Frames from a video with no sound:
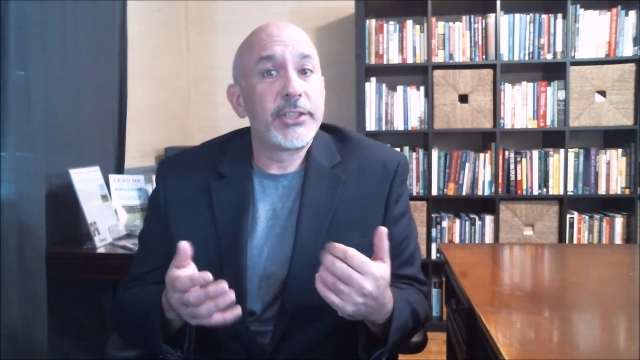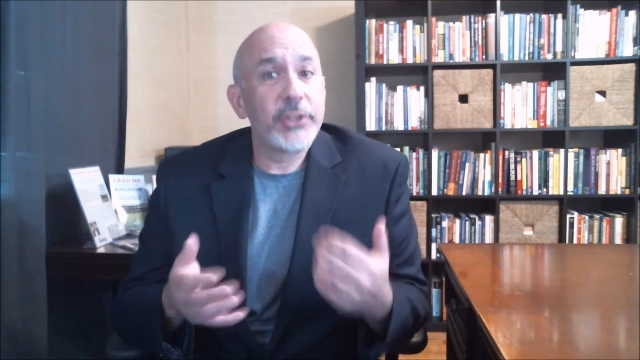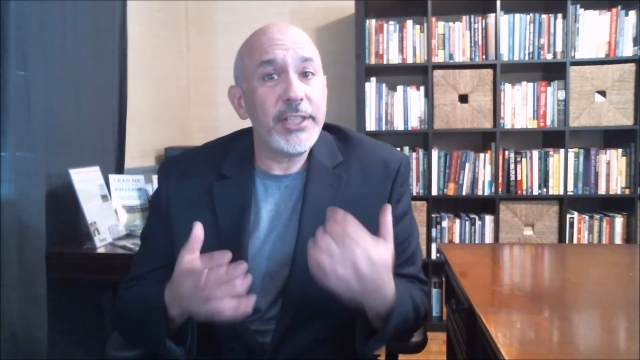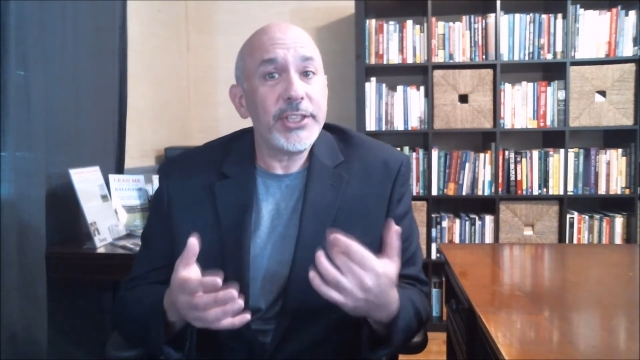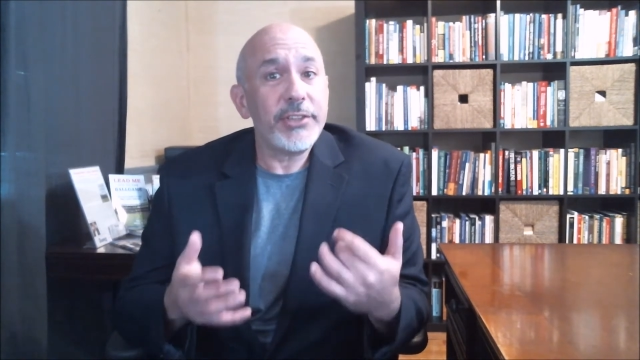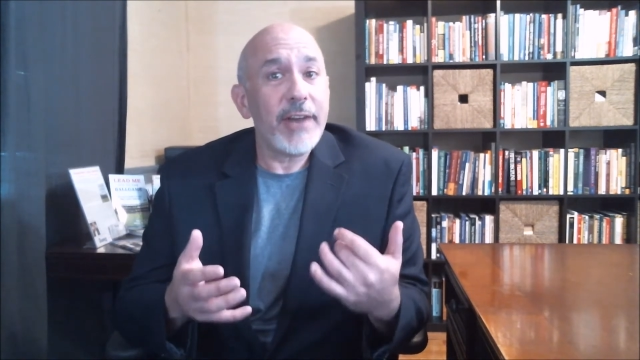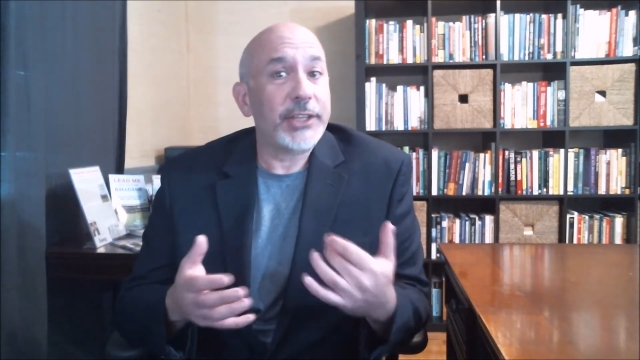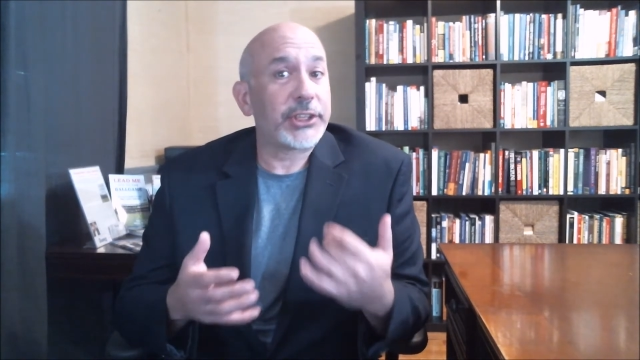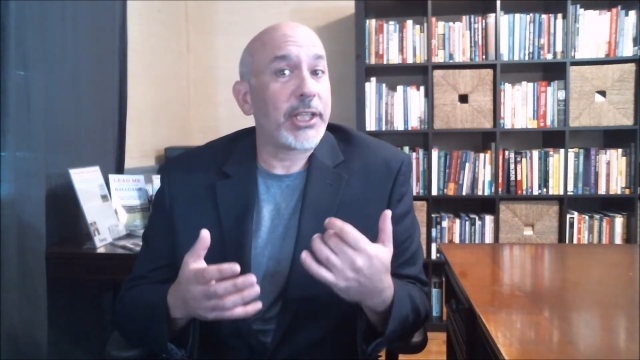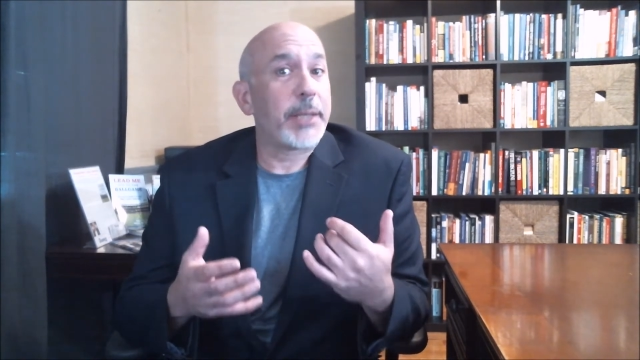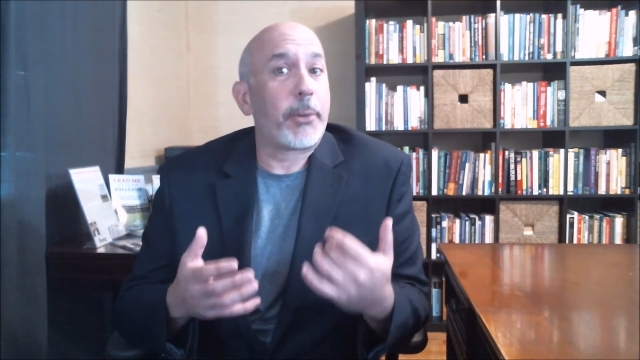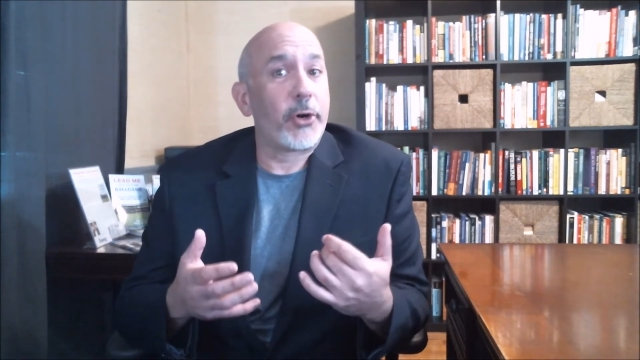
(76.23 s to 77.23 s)
these are
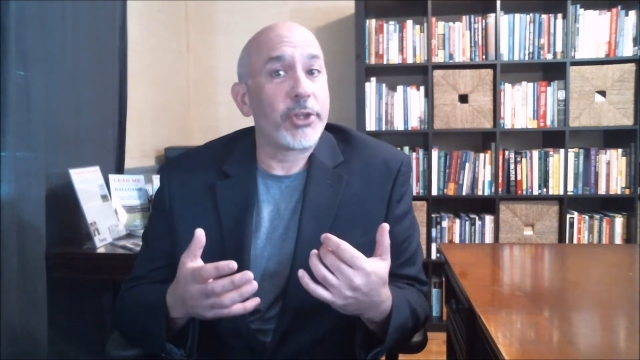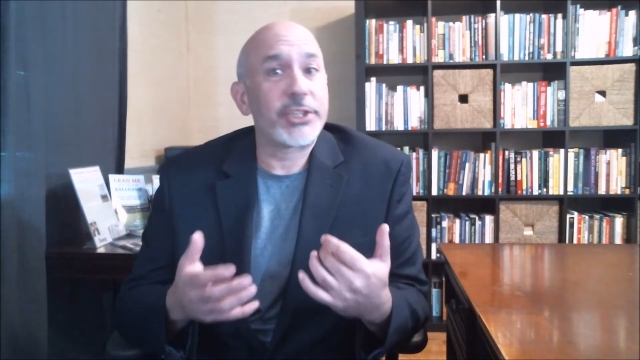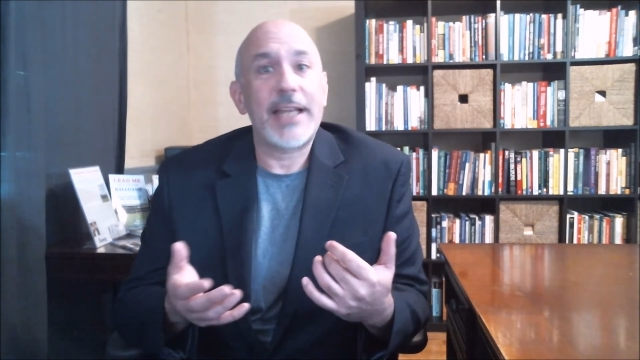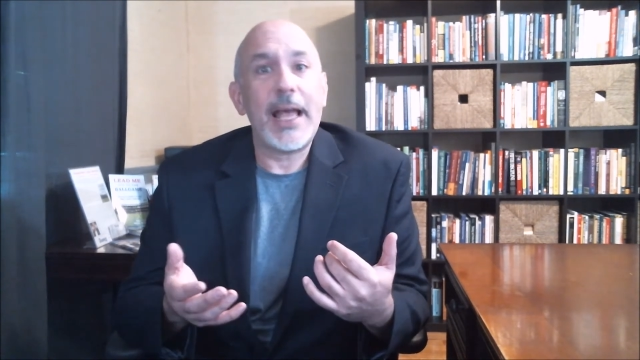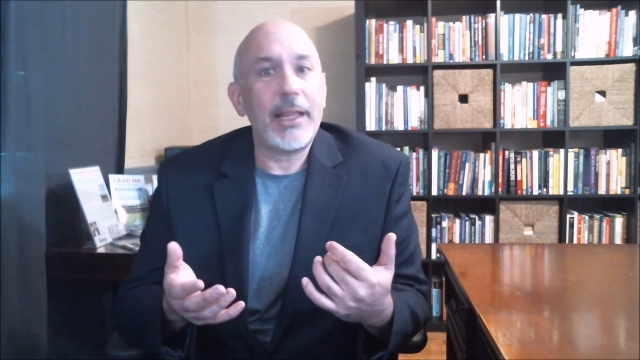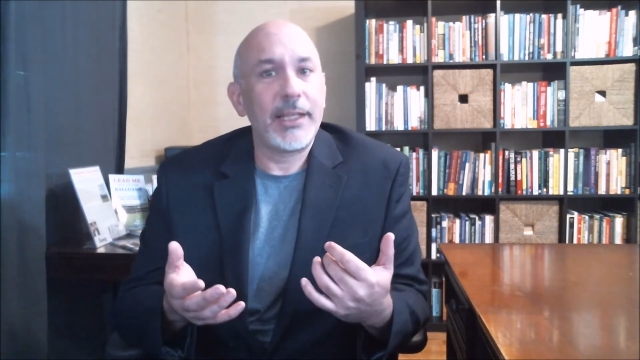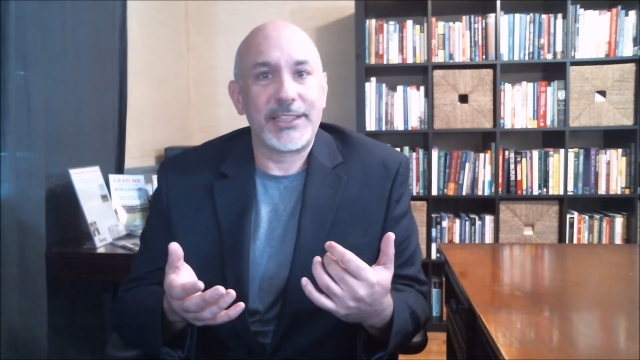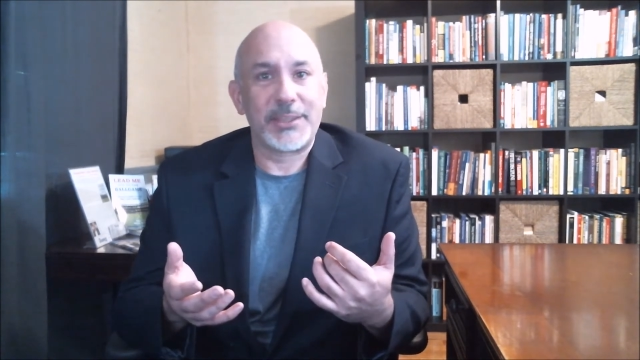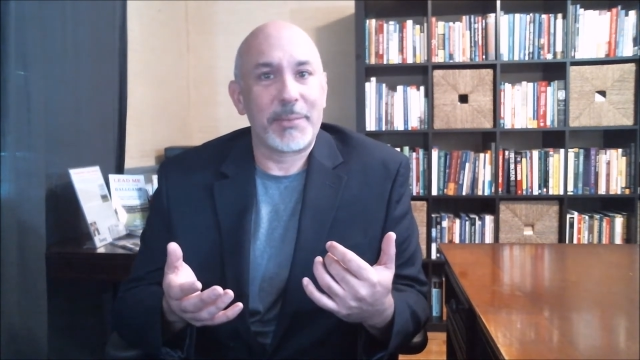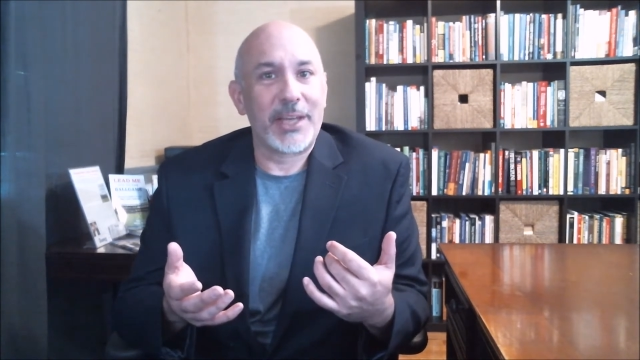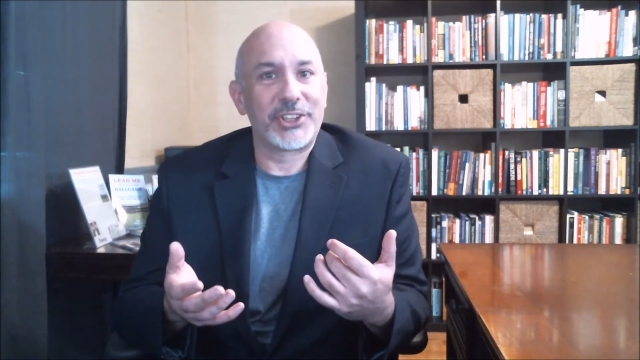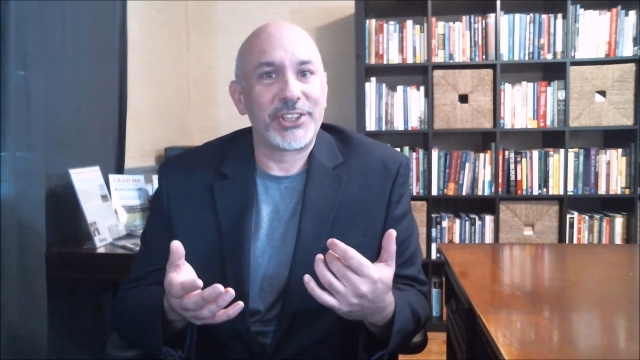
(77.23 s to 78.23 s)
actually personality
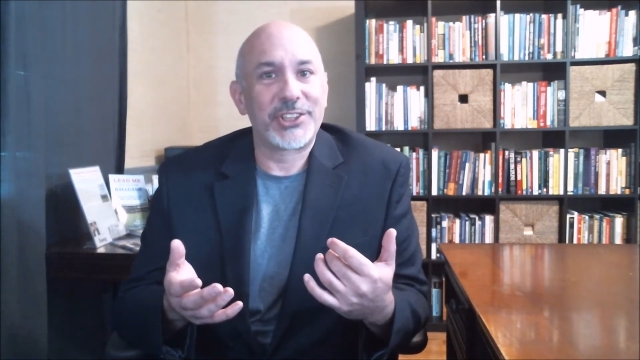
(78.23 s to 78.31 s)
dimensions.